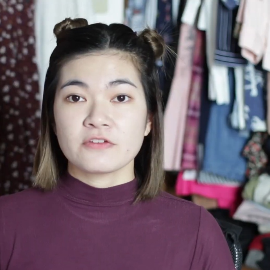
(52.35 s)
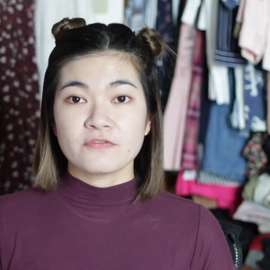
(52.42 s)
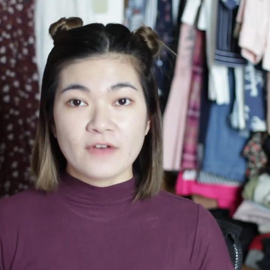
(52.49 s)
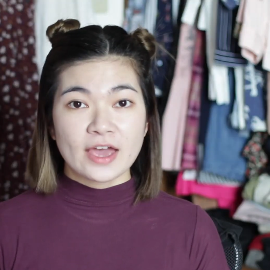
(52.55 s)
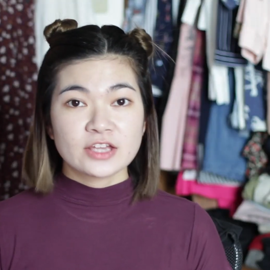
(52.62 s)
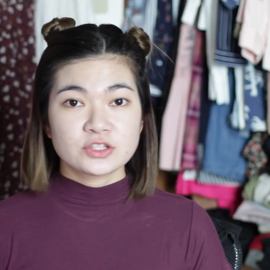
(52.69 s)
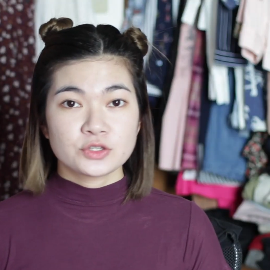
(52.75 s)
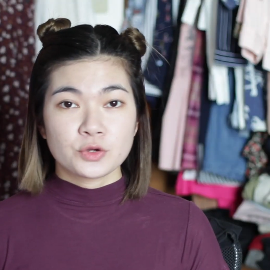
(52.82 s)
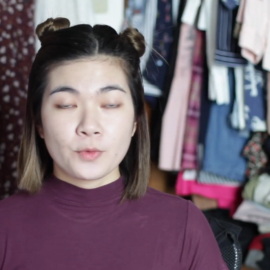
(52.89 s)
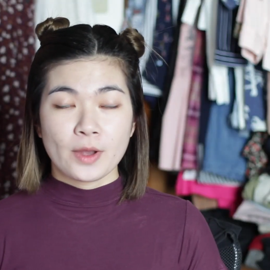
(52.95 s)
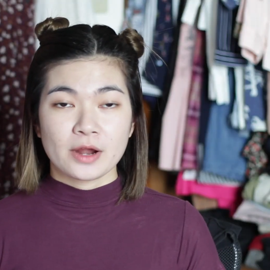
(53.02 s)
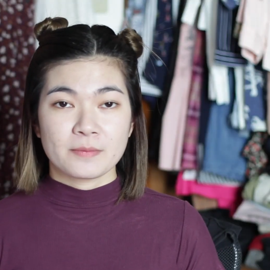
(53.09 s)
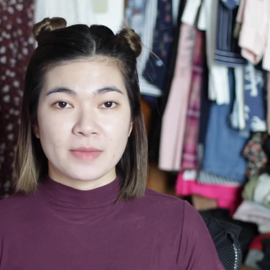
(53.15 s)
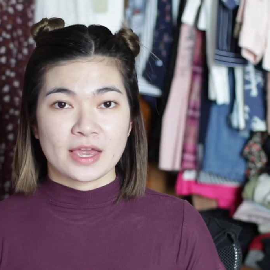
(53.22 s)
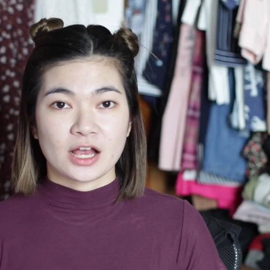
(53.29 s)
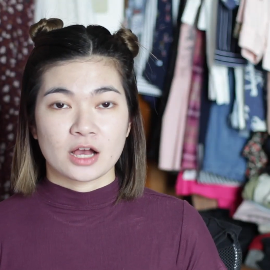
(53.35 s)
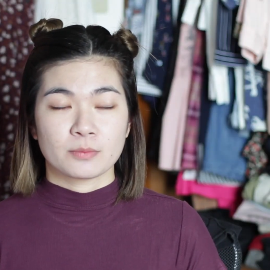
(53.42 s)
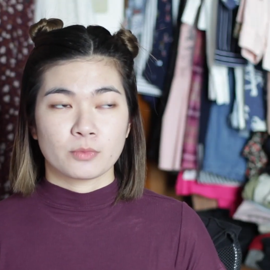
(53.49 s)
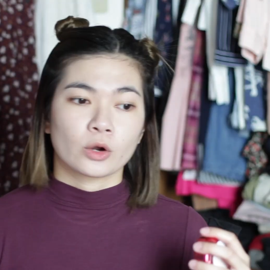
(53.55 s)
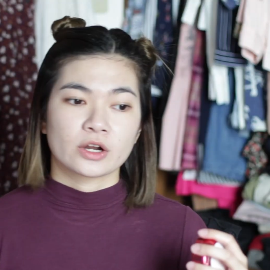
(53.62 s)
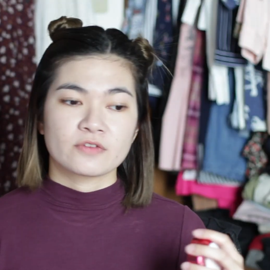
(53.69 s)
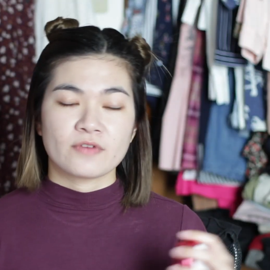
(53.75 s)
If I do wear
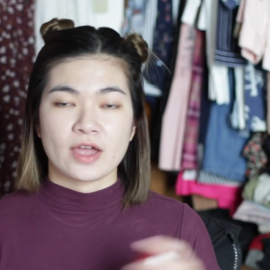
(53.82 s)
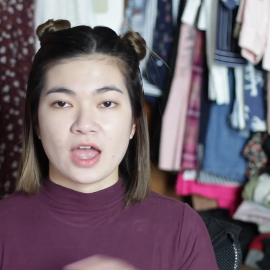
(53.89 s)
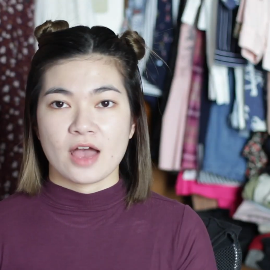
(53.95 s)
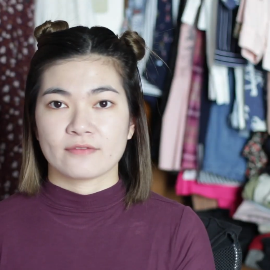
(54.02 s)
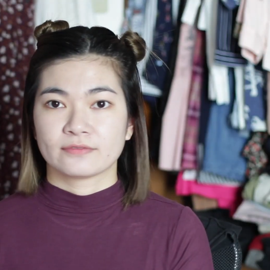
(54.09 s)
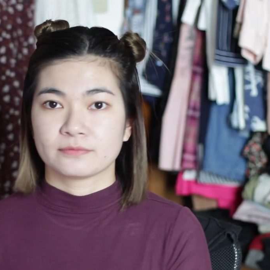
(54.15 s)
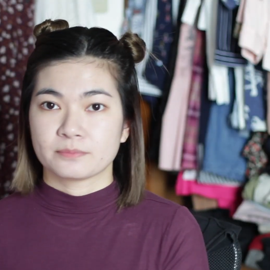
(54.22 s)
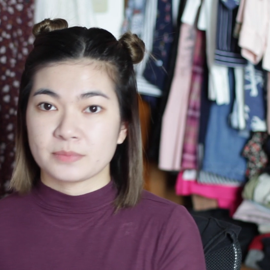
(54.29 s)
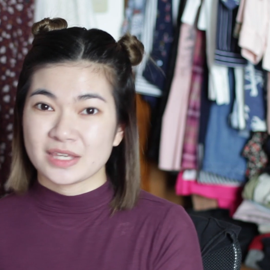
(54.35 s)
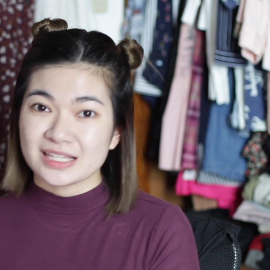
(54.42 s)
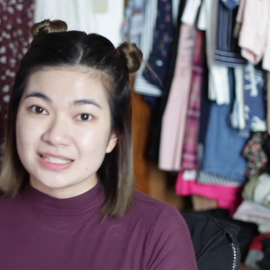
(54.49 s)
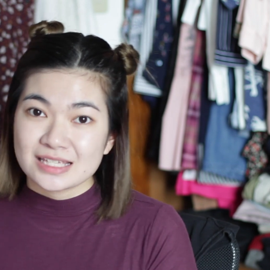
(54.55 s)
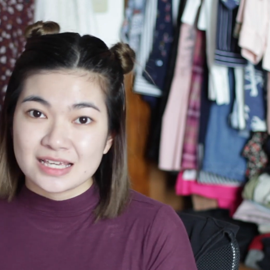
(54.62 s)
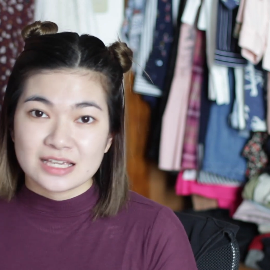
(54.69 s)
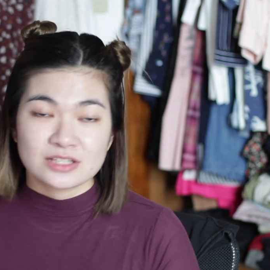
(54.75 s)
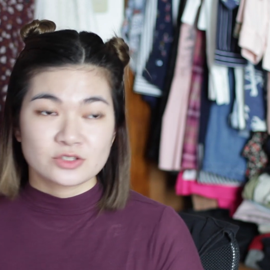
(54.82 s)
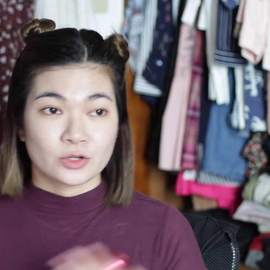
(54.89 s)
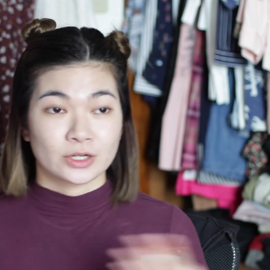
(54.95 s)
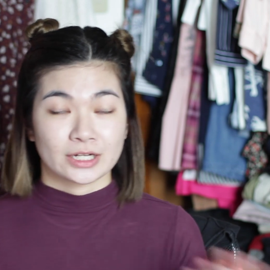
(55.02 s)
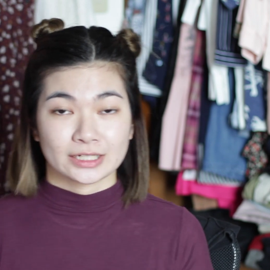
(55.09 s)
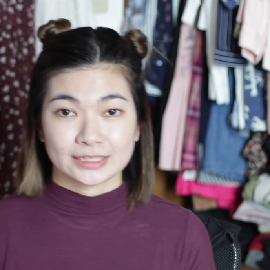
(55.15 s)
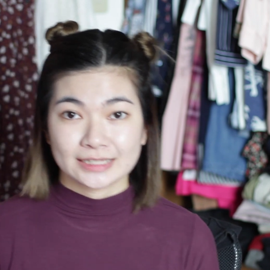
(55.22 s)
makeup or if I have meetings
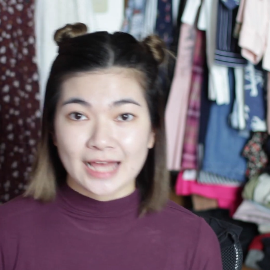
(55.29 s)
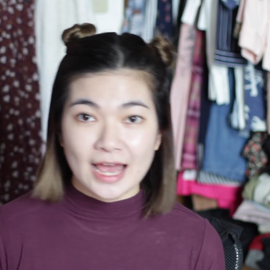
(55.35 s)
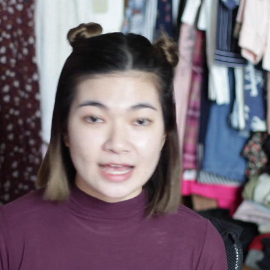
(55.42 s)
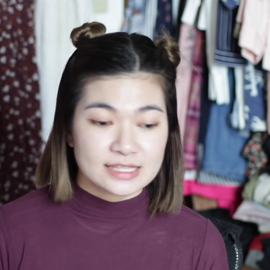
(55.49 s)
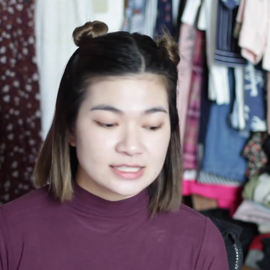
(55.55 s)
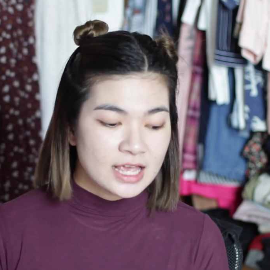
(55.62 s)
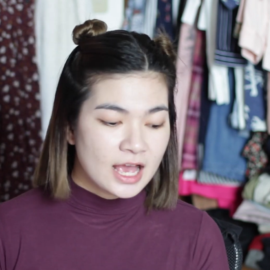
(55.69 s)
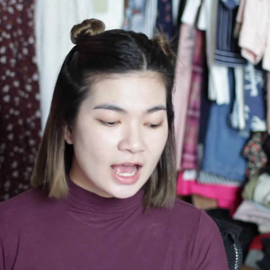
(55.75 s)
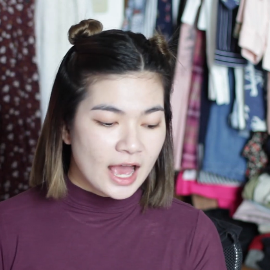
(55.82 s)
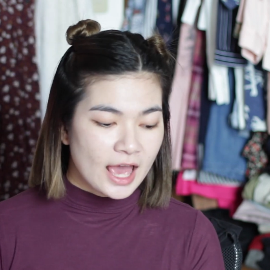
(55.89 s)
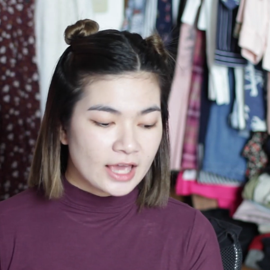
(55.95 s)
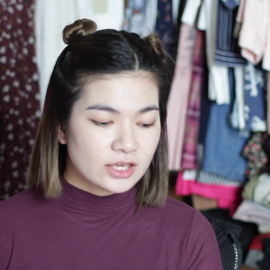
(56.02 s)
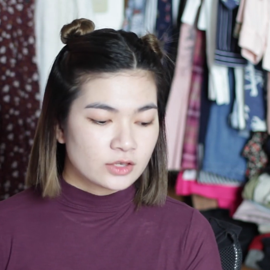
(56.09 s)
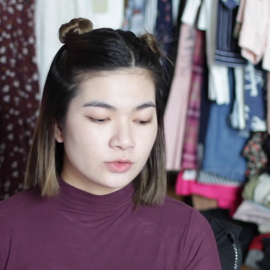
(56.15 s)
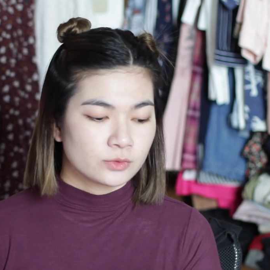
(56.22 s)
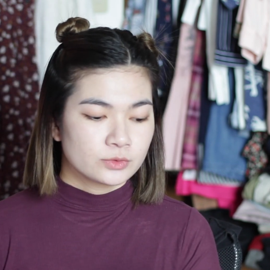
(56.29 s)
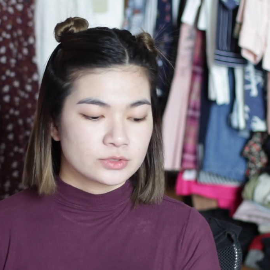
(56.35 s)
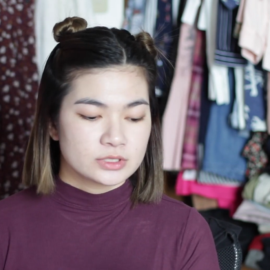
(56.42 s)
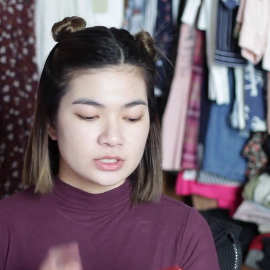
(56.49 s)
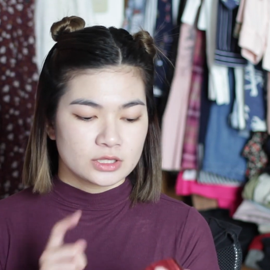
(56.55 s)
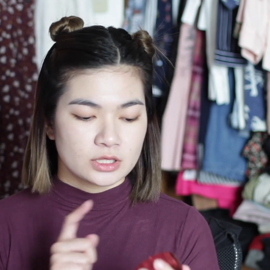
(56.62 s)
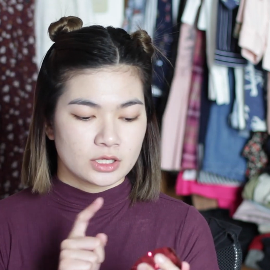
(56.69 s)
or a class, I
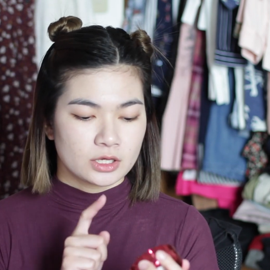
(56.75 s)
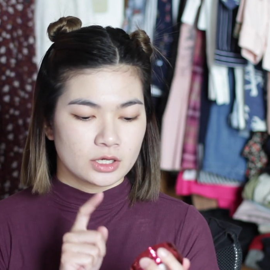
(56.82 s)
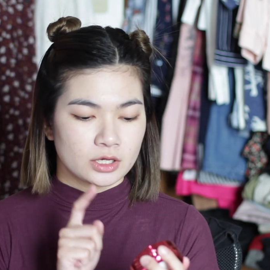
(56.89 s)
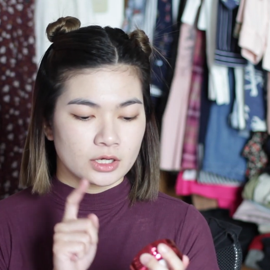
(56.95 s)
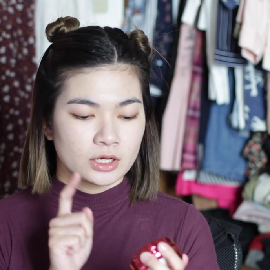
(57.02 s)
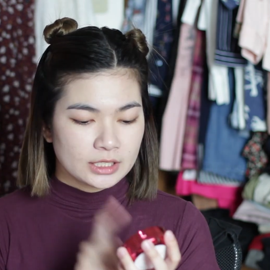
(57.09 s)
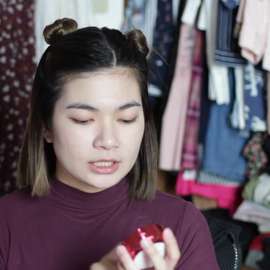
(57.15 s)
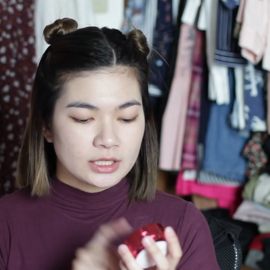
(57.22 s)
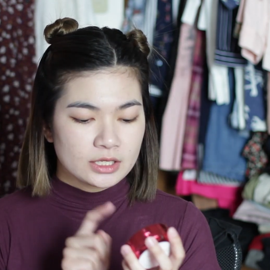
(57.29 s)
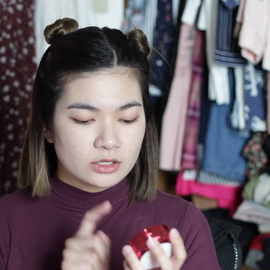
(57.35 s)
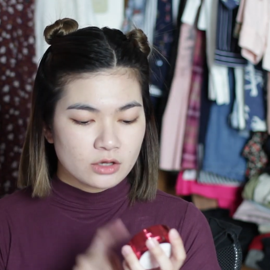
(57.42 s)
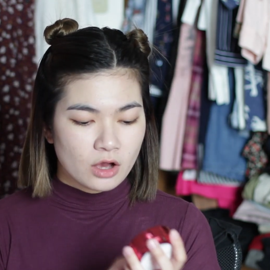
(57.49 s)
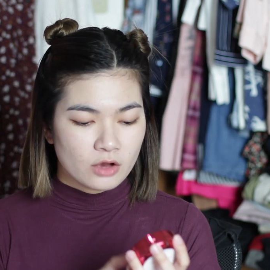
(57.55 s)
use the Killing